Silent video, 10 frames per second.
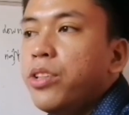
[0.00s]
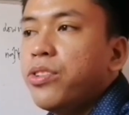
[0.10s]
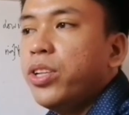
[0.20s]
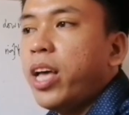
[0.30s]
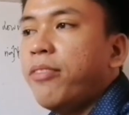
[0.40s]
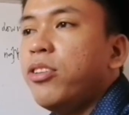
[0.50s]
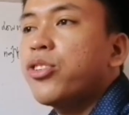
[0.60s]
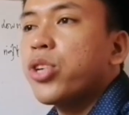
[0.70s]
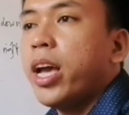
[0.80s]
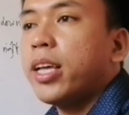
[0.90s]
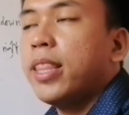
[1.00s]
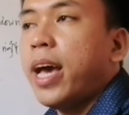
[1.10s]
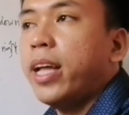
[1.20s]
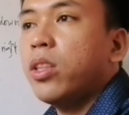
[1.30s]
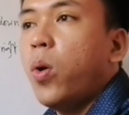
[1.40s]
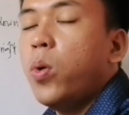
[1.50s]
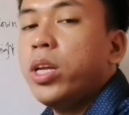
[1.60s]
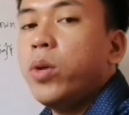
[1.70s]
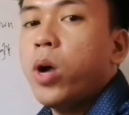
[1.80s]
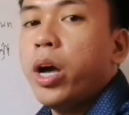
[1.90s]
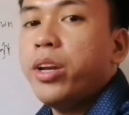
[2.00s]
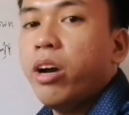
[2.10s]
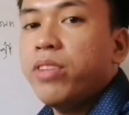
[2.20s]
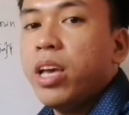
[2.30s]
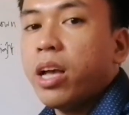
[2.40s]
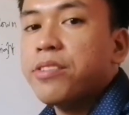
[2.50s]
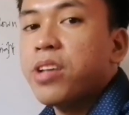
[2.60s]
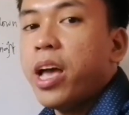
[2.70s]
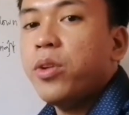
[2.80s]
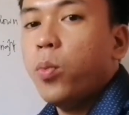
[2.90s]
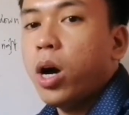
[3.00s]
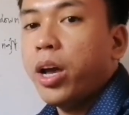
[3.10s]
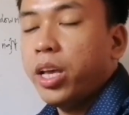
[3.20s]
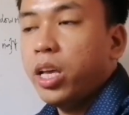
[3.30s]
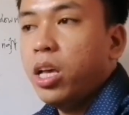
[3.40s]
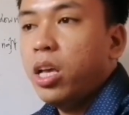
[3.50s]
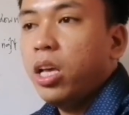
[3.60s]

So you'll have to check that only one of the x and y